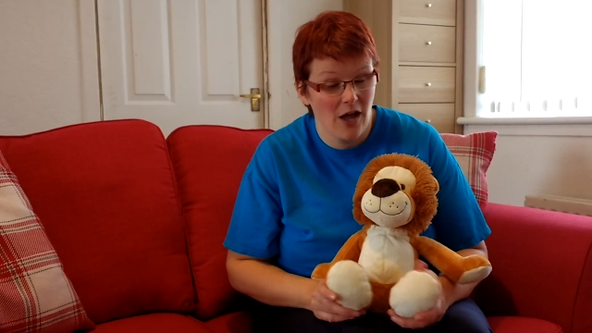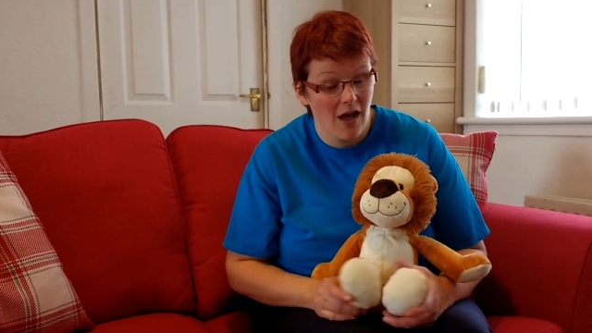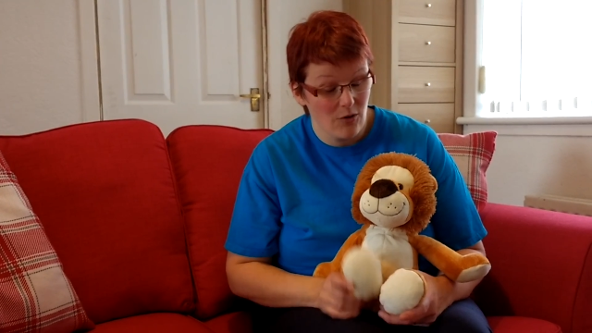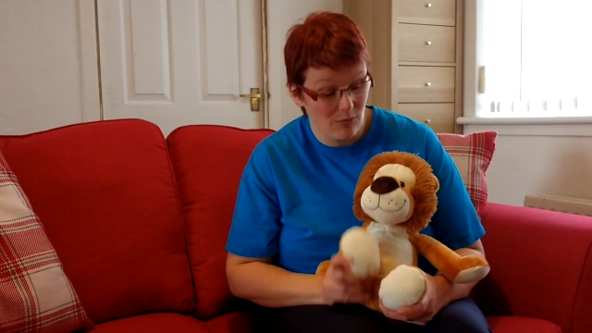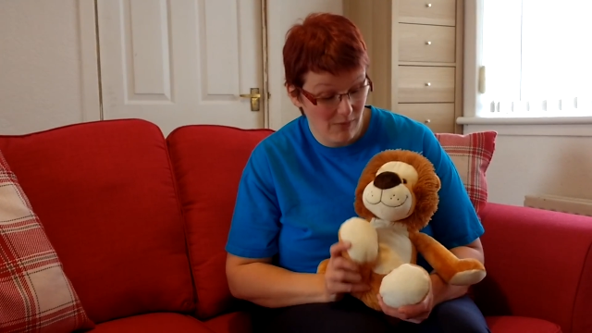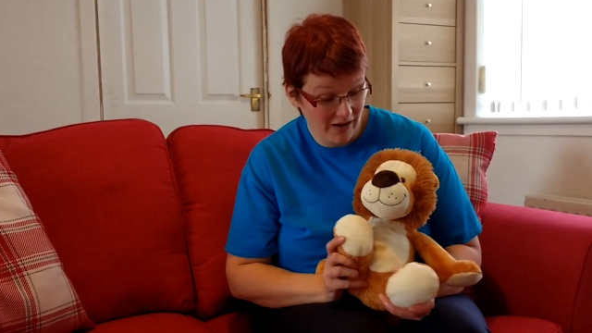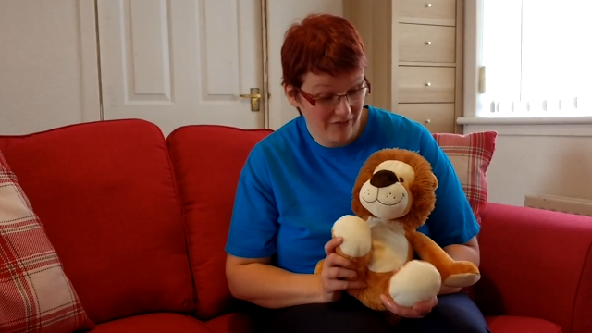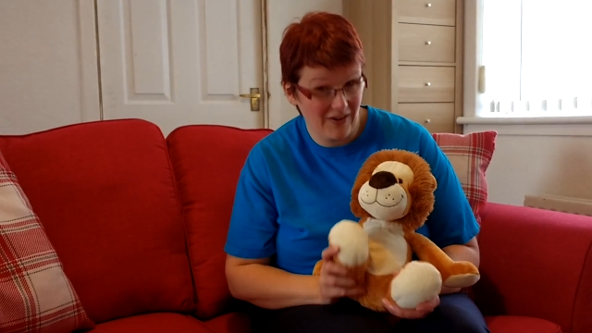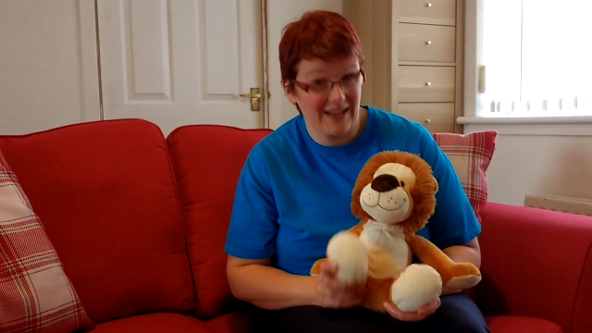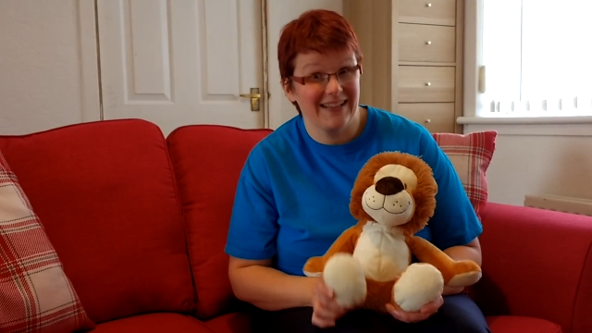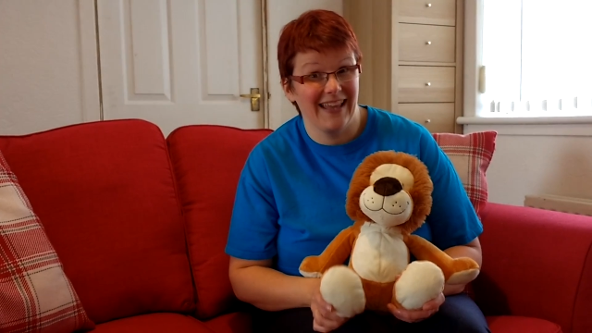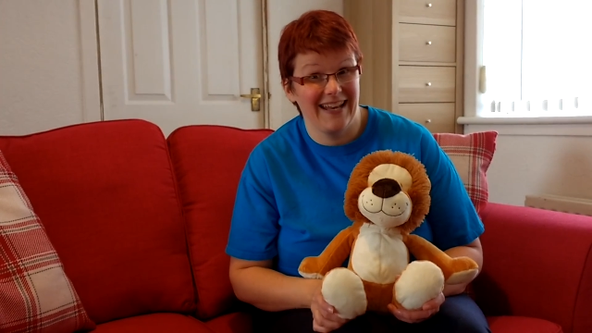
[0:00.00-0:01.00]
Well, my
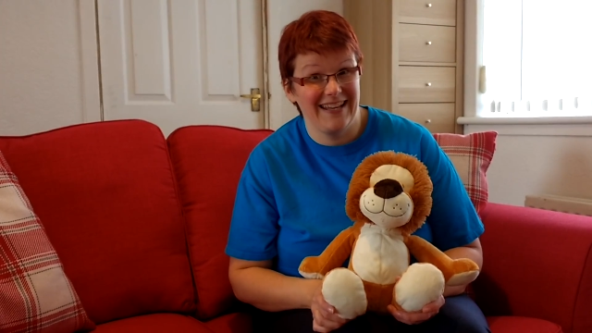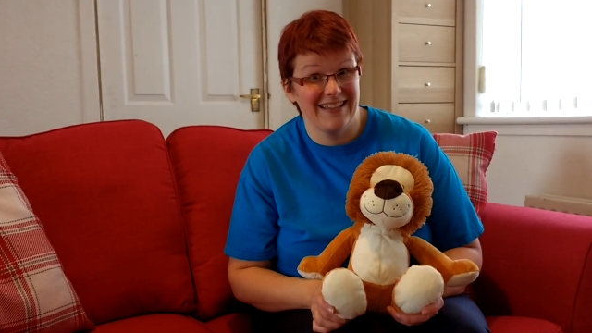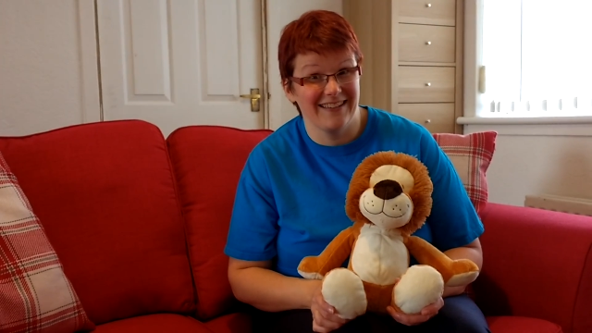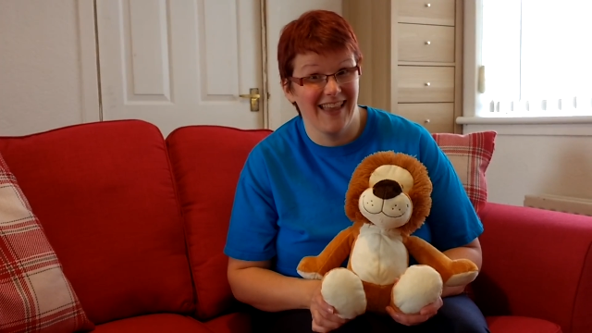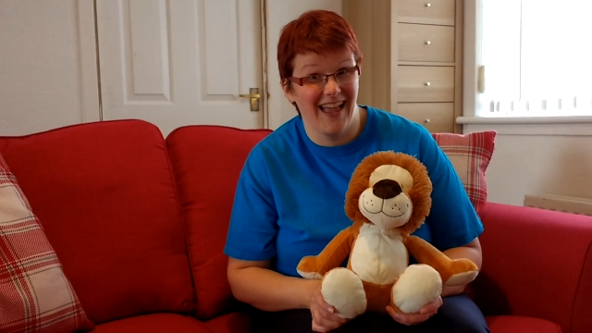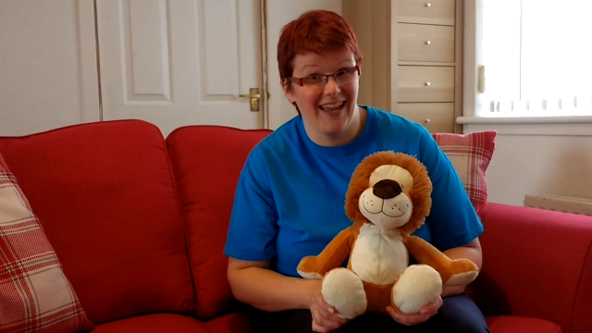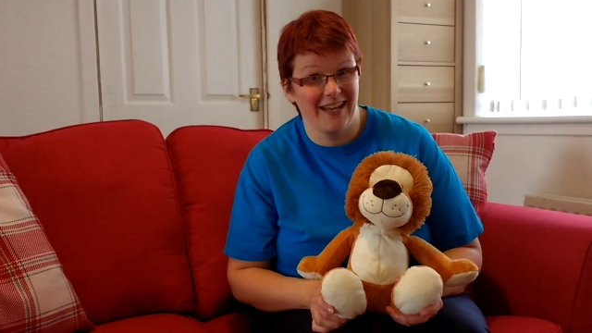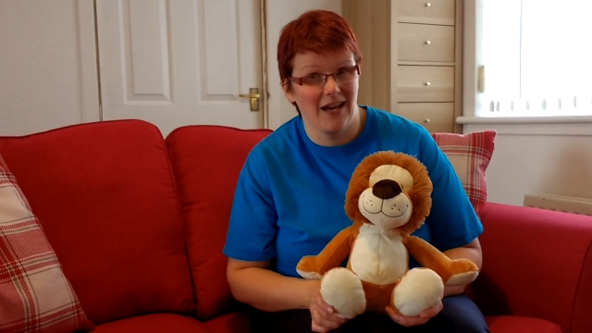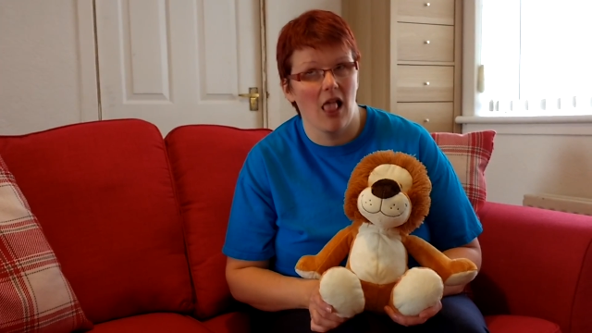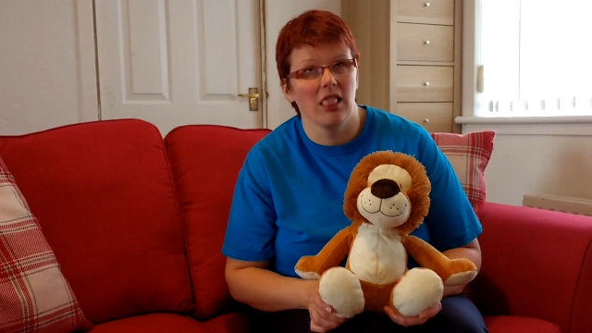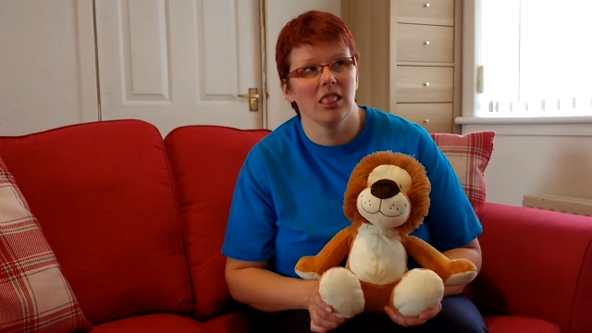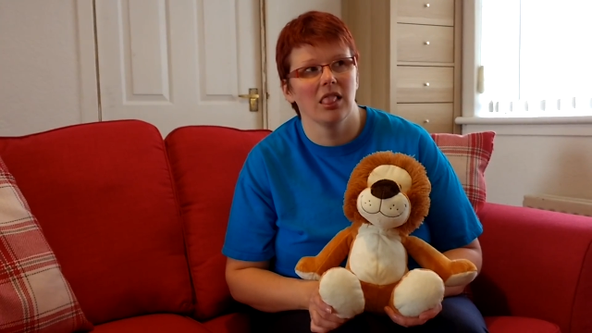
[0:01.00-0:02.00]
friend Lenny the Lion
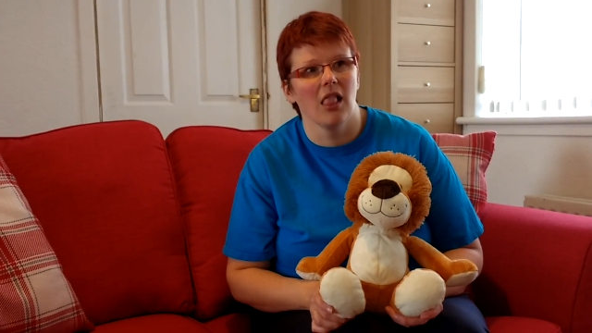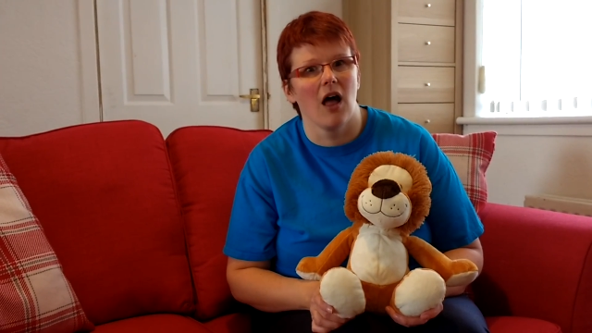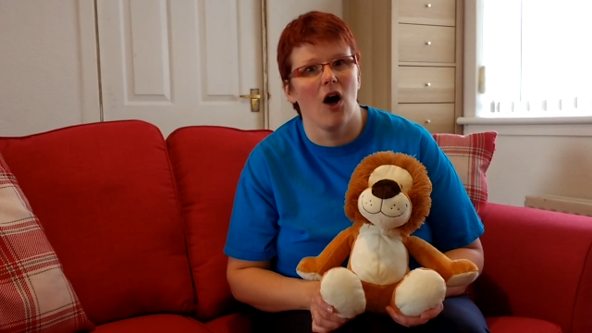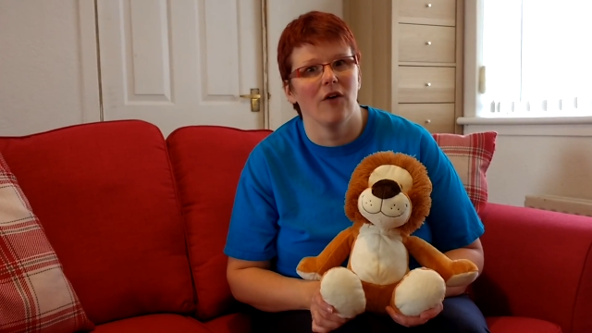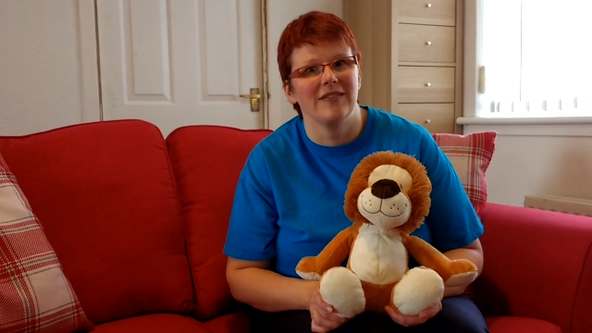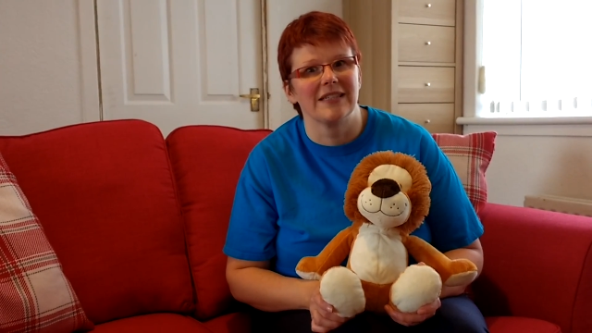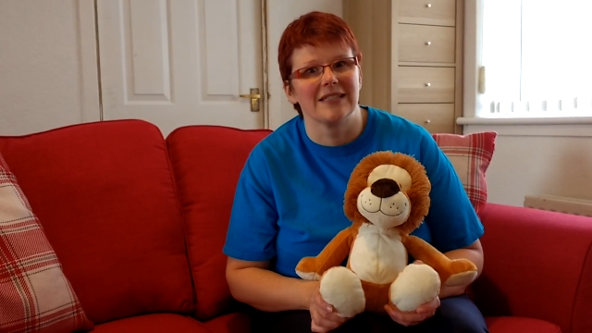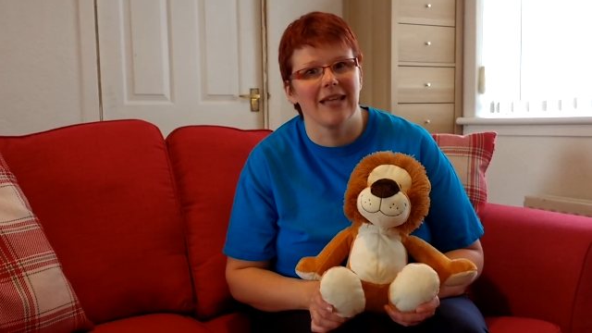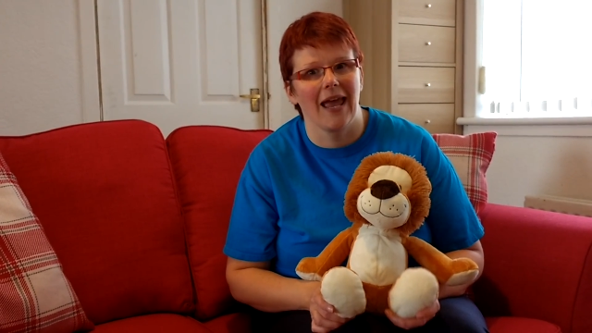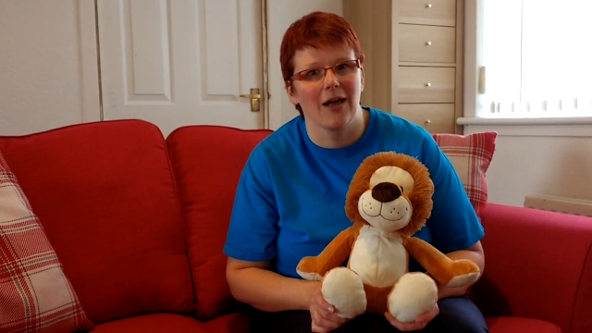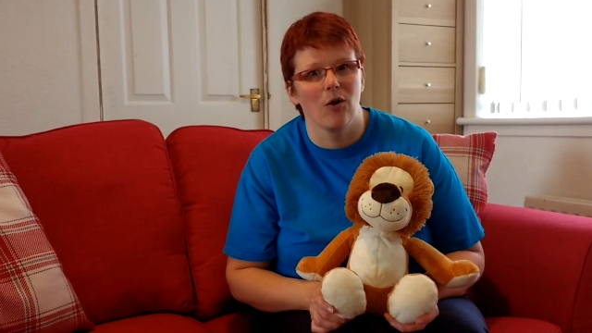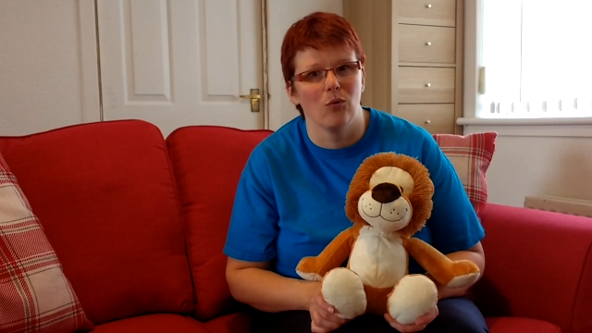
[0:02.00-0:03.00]
loves
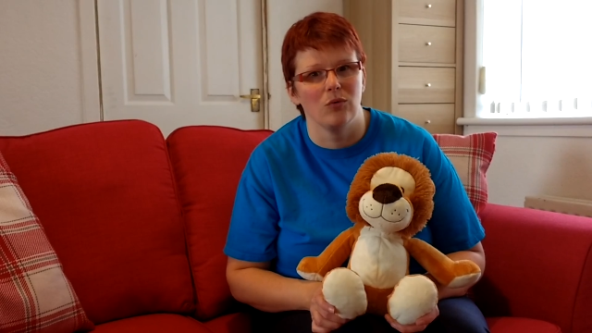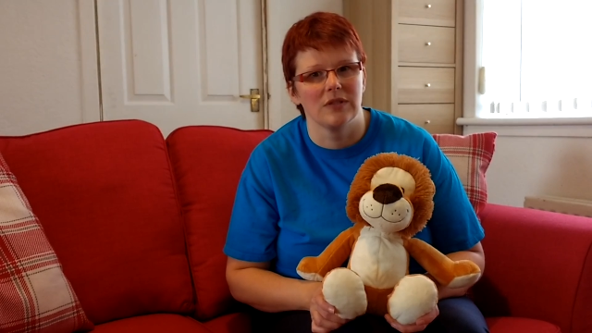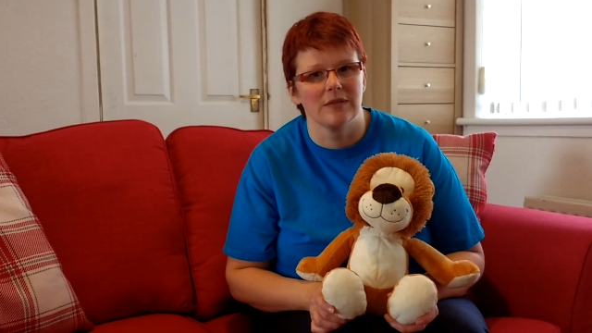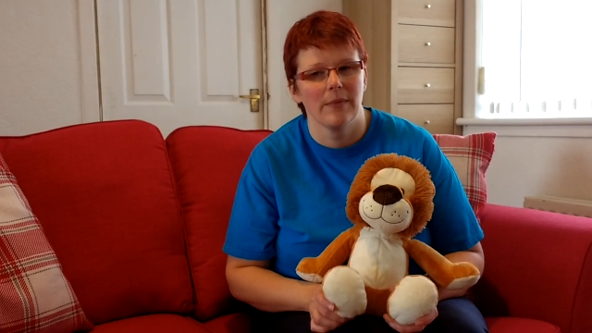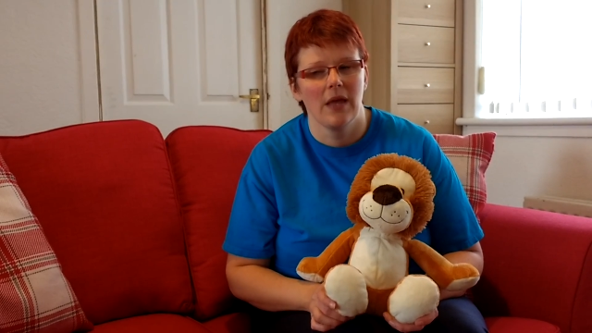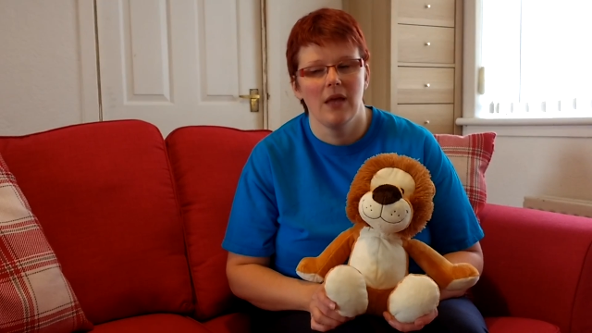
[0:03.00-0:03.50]
tickles.